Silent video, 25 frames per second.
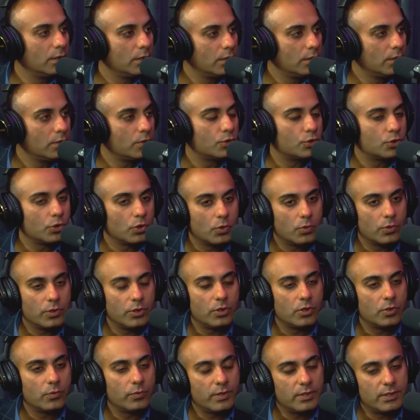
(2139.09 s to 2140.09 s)
So,
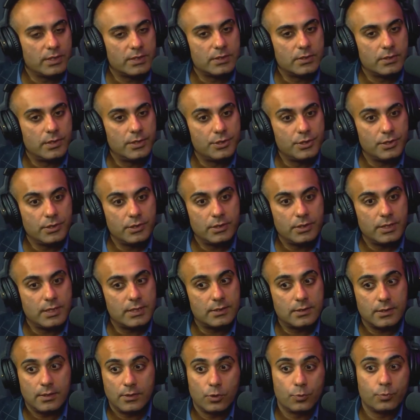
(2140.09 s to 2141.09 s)
when the surgeon does
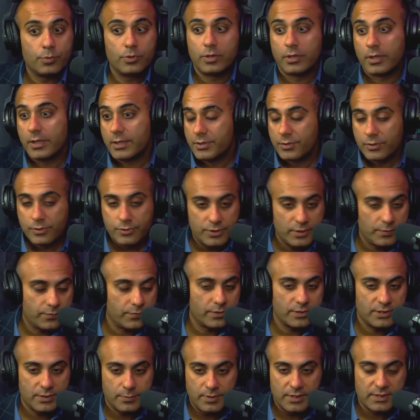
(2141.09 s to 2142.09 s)
an open heart surgery, for
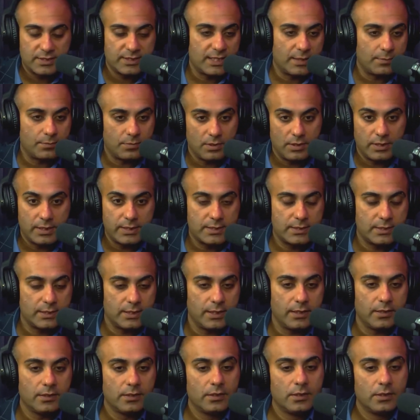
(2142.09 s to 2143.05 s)
some example, let's say,